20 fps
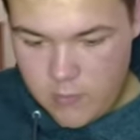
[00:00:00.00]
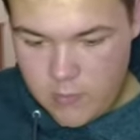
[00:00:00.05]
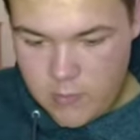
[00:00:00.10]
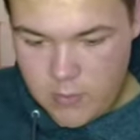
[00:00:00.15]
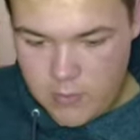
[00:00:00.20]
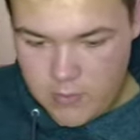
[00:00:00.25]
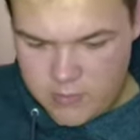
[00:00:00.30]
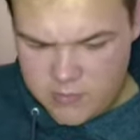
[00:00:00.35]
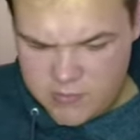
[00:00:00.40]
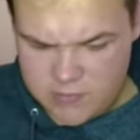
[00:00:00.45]

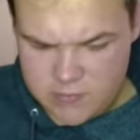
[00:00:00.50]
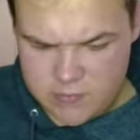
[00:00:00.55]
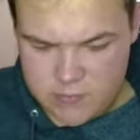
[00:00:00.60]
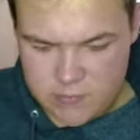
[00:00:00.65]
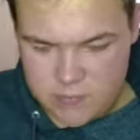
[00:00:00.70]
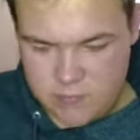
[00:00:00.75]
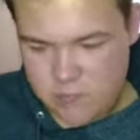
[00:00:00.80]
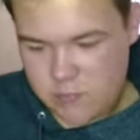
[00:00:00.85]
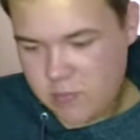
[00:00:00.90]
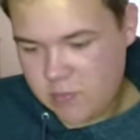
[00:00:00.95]
it's
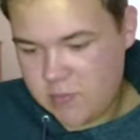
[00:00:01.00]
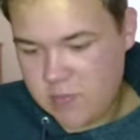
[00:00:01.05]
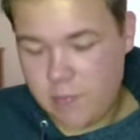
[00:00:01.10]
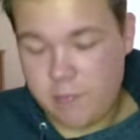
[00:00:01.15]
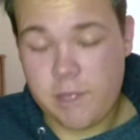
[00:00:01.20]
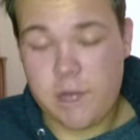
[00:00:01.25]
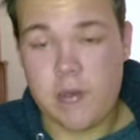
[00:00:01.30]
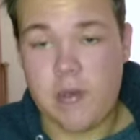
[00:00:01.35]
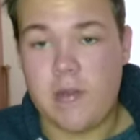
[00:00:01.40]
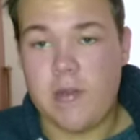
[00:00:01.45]
just
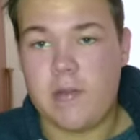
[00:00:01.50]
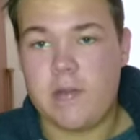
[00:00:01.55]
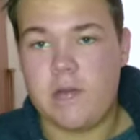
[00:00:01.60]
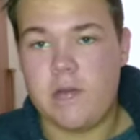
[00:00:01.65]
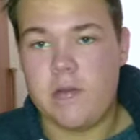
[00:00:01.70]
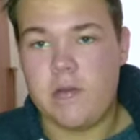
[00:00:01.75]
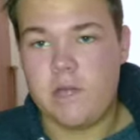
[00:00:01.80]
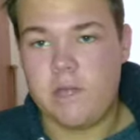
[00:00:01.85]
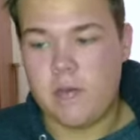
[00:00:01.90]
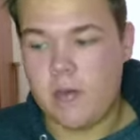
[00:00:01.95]
something I like to
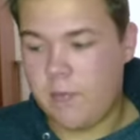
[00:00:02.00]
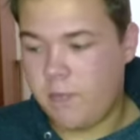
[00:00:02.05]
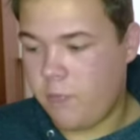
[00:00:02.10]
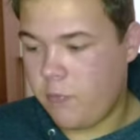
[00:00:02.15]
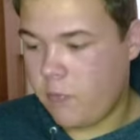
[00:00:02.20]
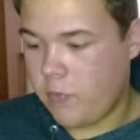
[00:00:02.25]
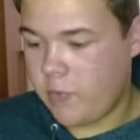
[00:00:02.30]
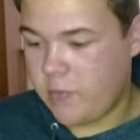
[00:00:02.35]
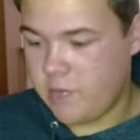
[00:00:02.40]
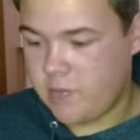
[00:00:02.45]
do when I'm
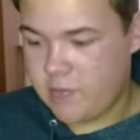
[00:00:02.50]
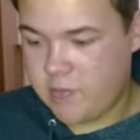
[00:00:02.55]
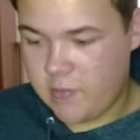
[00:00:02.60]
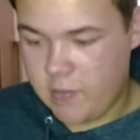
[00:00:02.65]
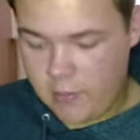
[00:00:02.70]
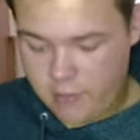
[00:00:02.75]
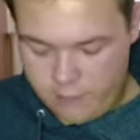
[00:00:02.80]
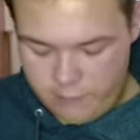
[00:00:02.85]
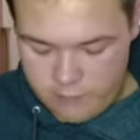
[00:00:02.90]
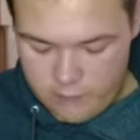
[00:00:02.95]
bored and
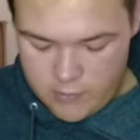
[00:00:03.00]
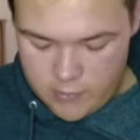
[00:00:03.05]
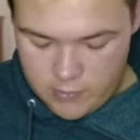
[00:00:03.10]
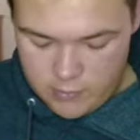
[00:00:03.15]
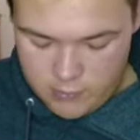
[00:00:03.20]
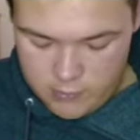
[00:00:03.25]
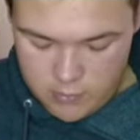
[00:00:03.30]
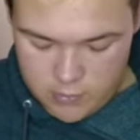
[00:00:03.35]
stuff. And